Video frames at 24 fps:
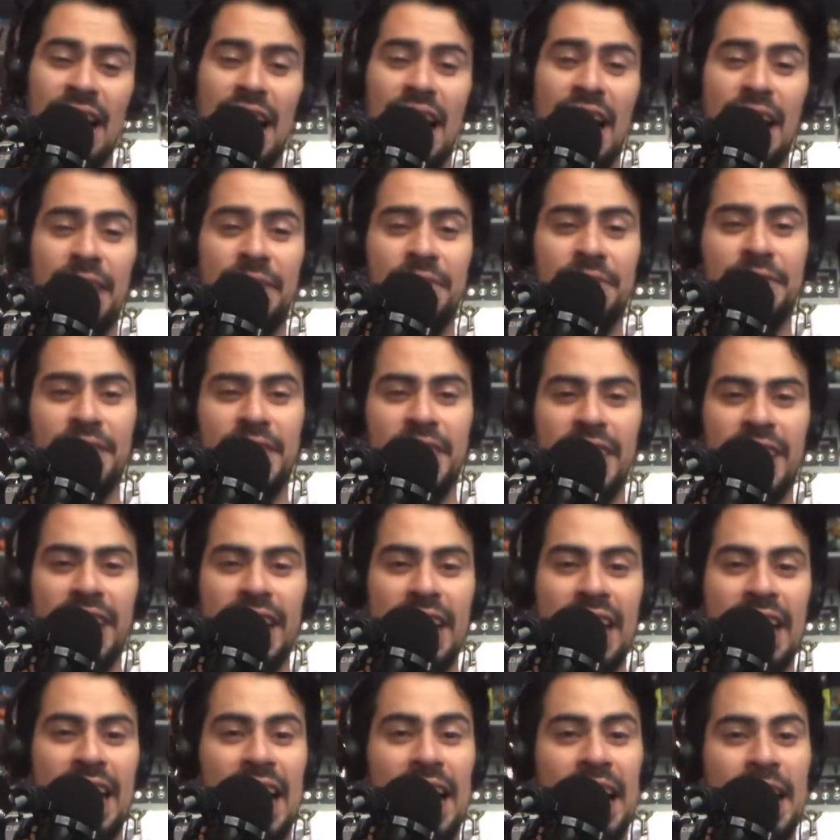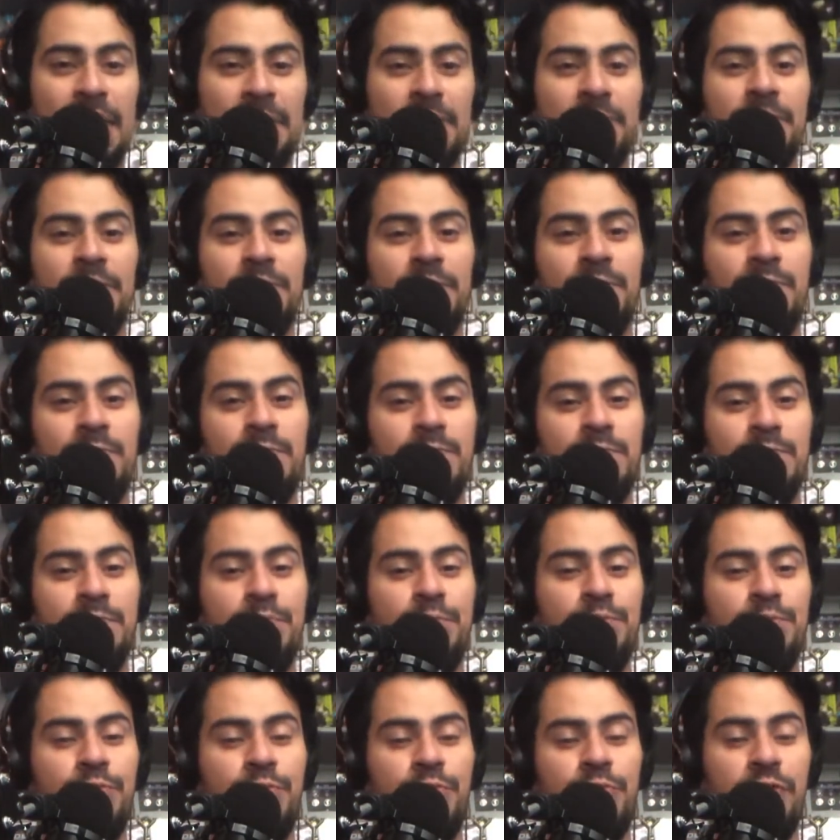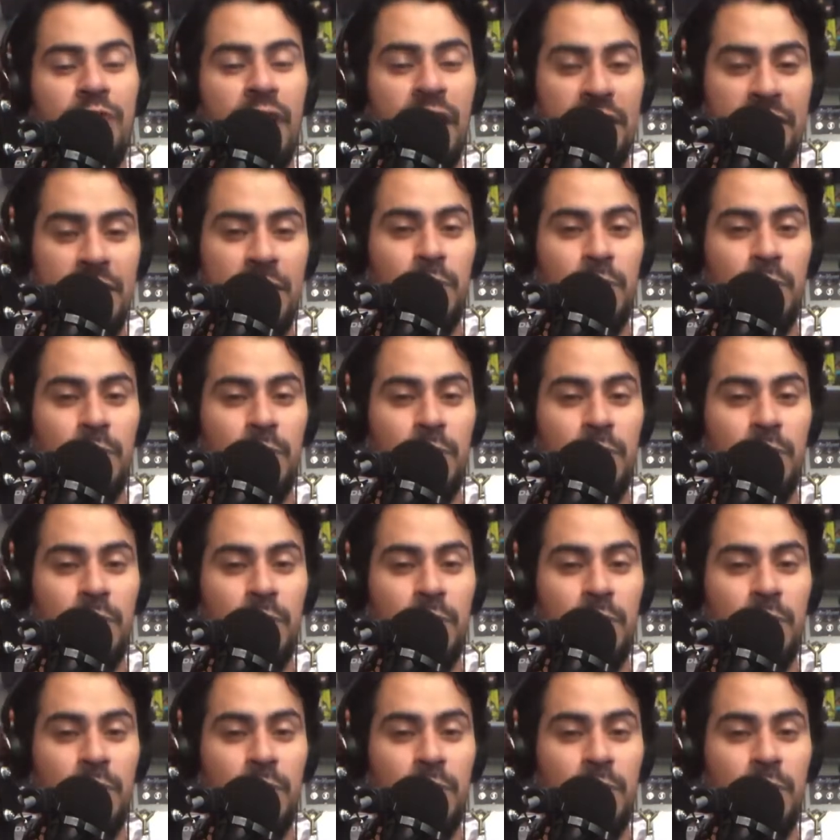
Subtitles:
I feel like I very